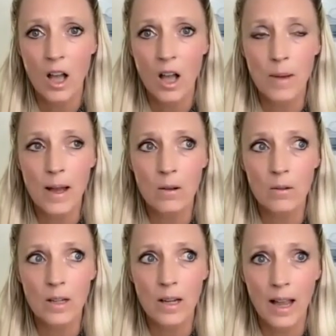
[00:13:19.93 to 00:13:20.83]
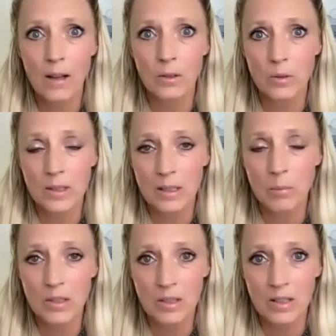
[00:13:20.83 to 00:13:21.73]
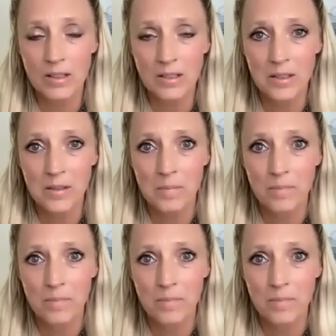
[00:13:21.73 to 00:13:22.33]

about how you see business